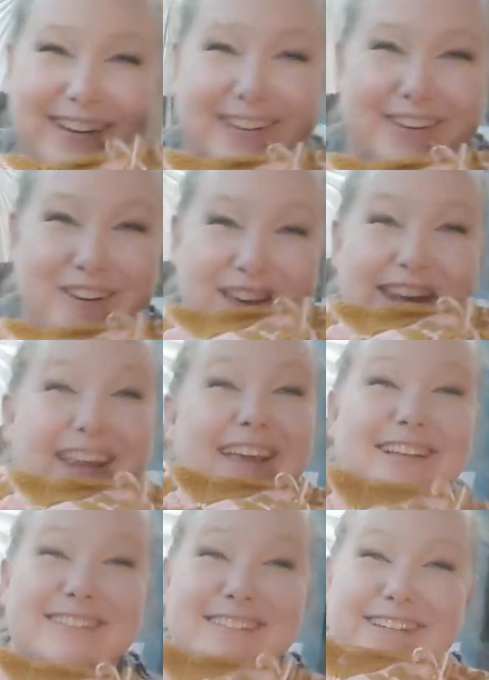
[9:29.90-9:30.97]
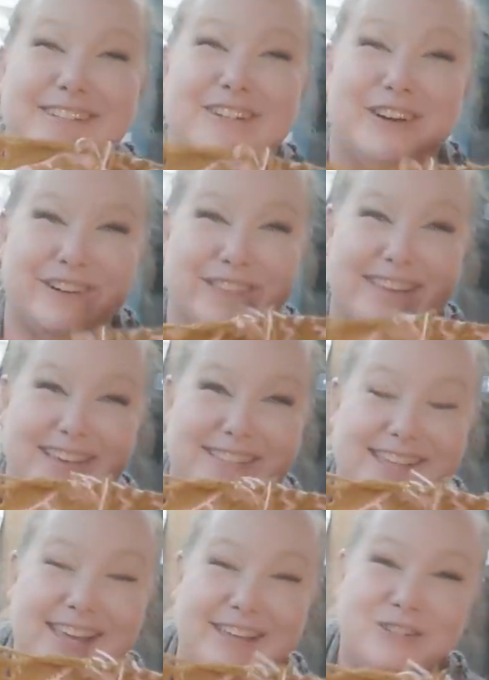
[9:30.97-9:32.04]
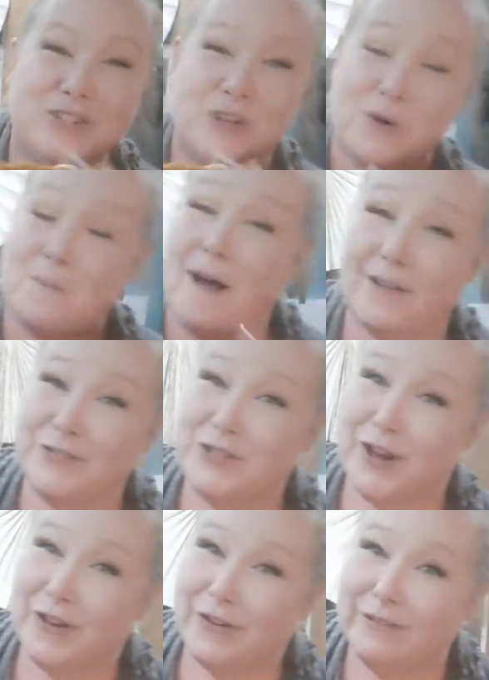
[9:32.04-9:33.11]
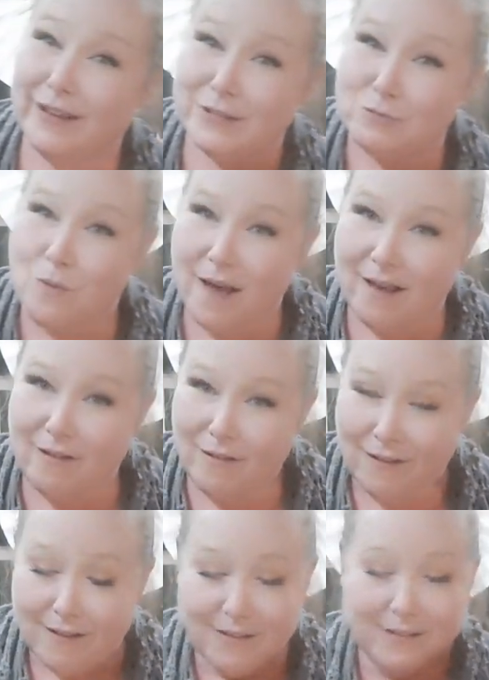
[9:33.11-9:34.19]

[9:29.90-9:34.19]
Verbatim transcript: you could easily turn this into a poncho as well.